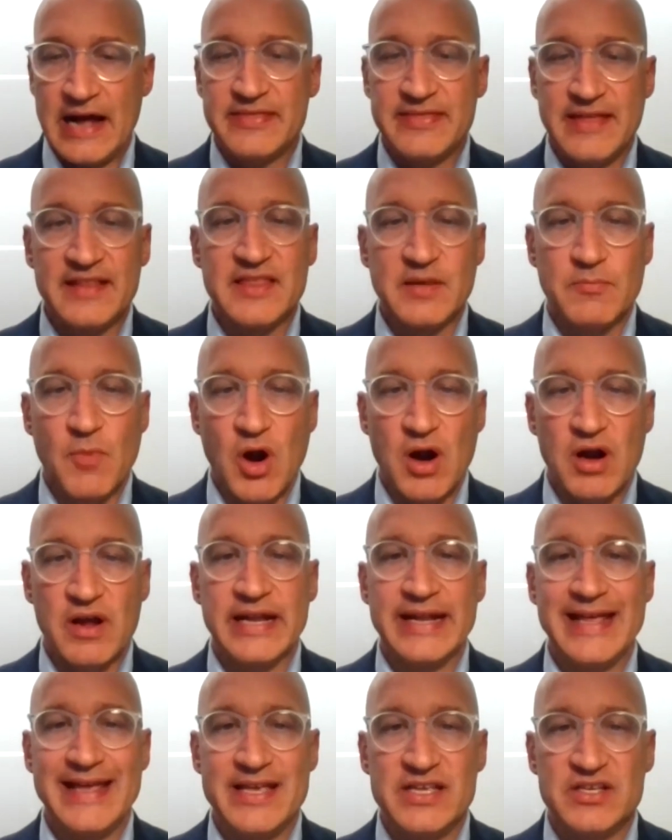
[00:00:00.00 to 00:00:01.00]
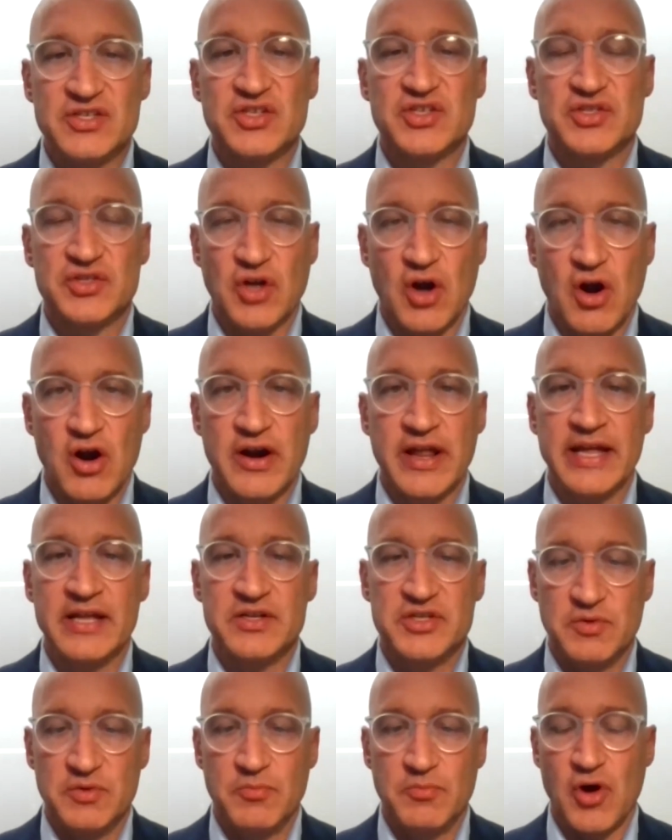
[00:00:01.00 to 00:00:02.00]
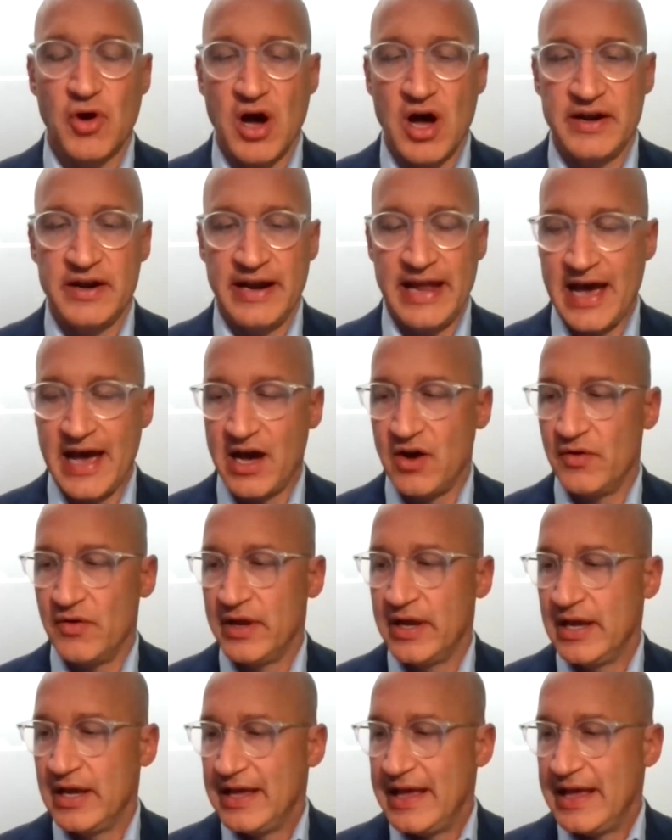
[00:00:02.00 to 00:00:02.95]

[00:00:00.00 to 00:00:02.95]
think the market is starting to broaden out.